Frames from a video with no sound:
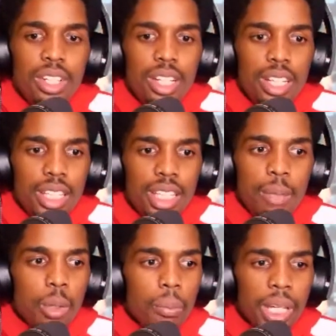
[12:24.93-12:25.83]
they
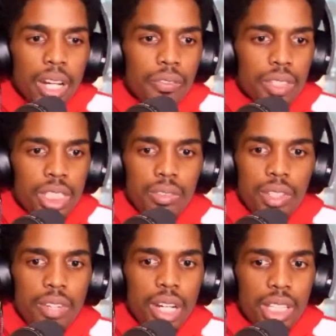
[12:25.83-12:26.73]
bought me out for
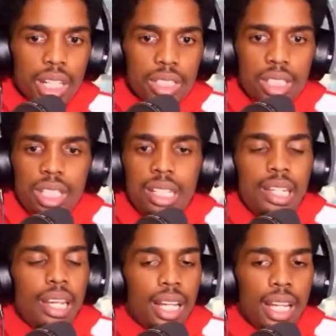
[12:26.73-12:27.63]
75,000 and I think
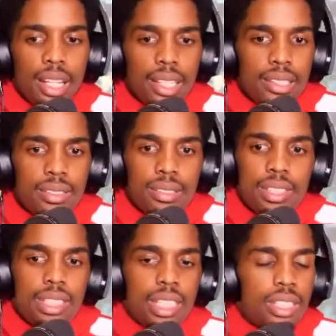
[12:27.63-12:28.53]
I got like
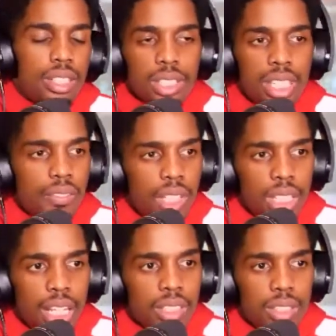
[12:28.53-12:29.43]
60 or
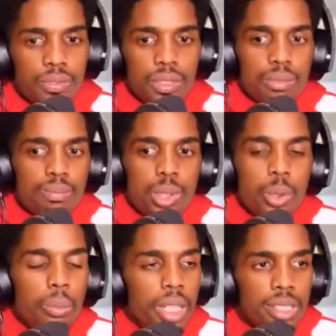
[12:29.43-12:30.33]
70,000 for 2
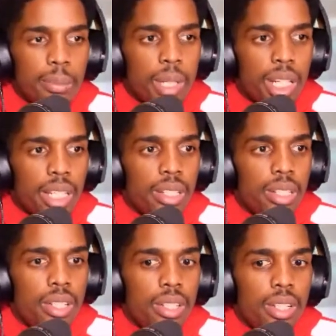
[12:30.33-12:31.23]
months of play.
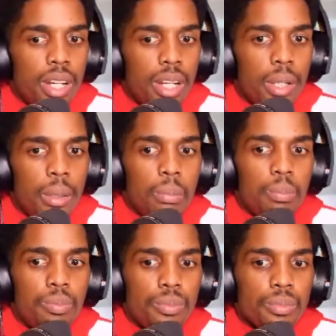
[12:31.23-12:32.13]
Um,
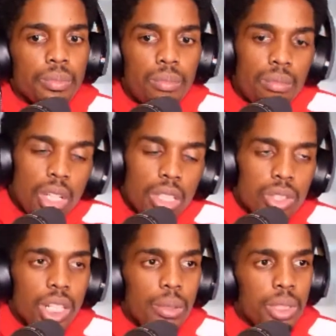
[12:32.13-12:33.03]
so
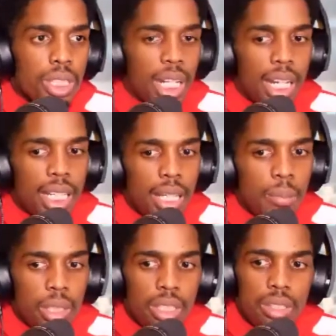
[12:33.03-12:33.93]
that was the highlight.
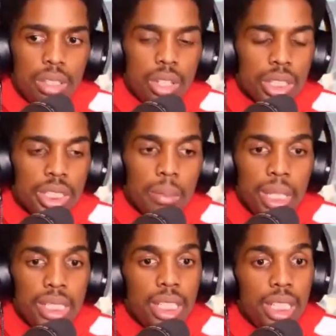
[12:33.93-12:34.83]
But no, it's an
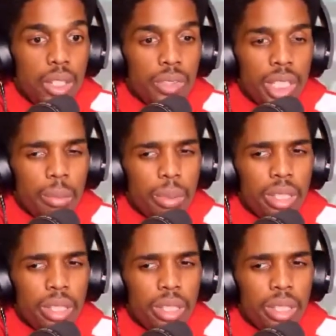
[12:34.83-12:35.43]
amazing league over there. But